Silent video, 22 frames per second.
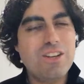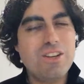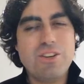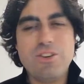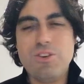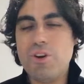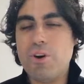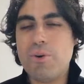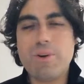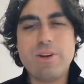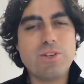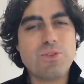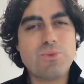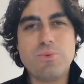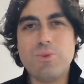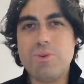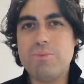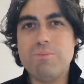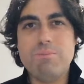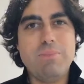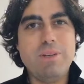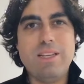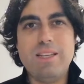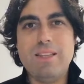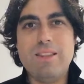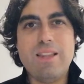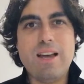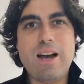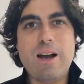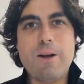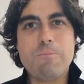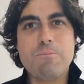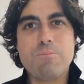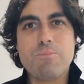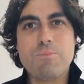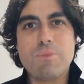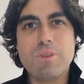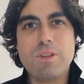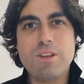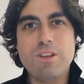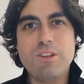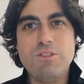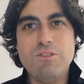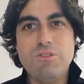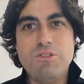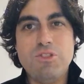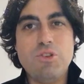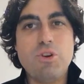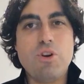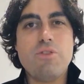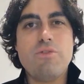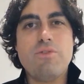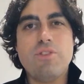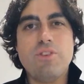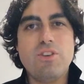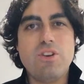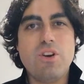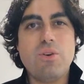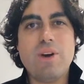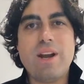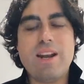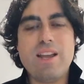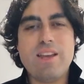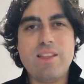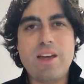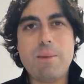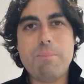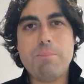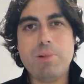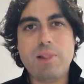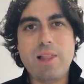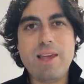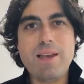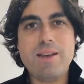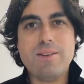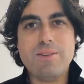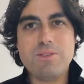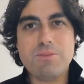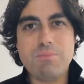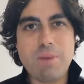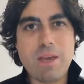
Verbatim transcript: Norwich won't beat that we don't even know any of their players.